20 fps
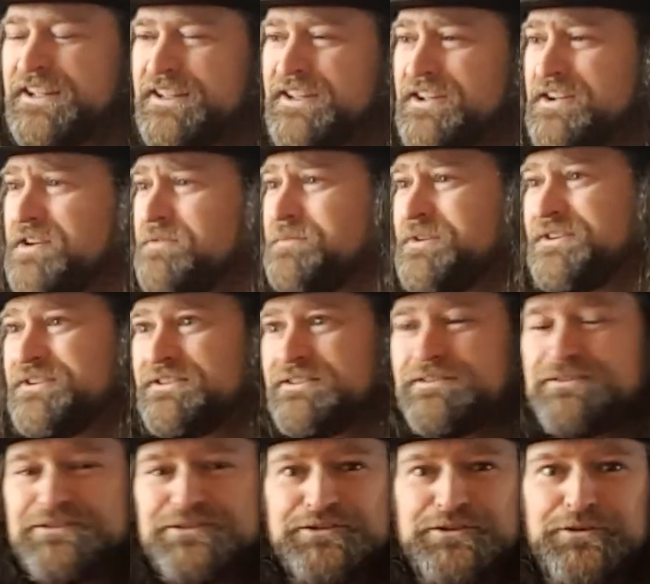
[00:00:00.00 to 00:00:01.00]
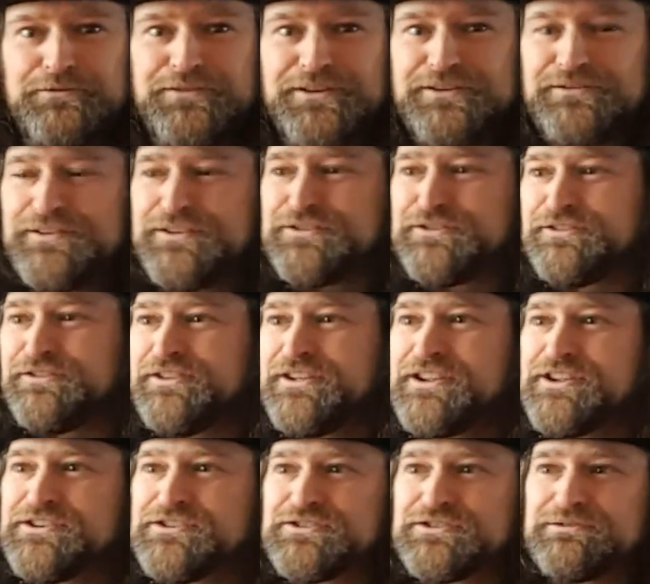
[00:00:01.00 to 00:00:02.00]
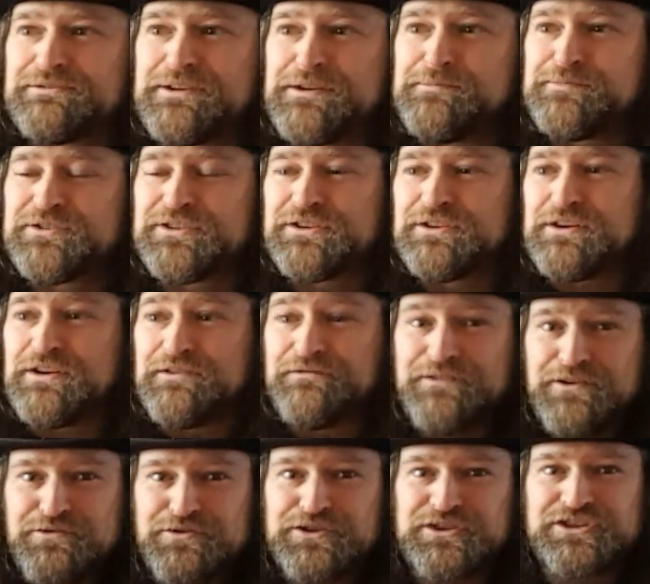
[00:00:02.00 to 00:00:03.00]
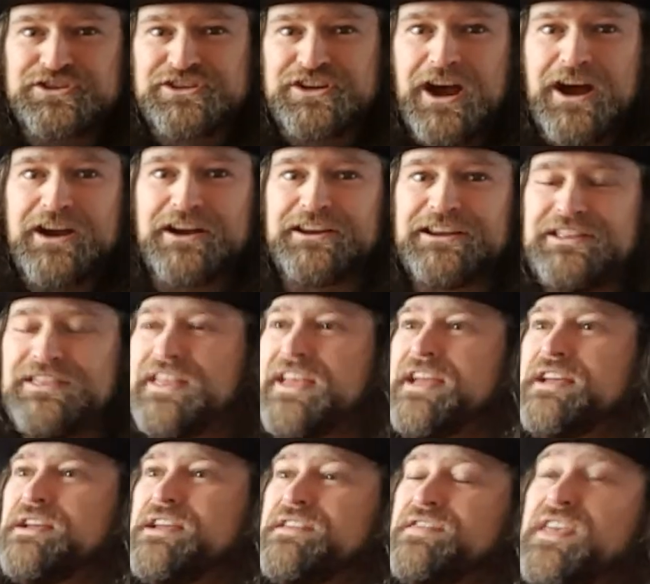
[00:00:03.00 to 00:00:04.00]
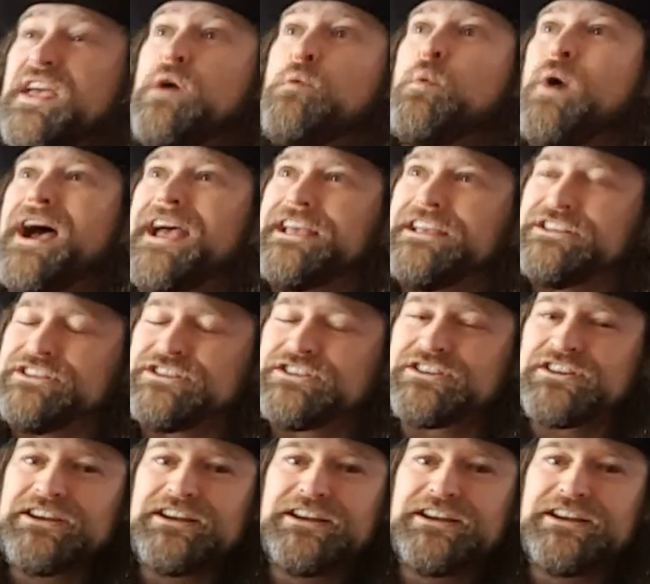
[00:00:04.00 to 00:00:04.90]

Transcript: Yeah, I mean, you know, that's the thing is Gibson are very stuck in their ways.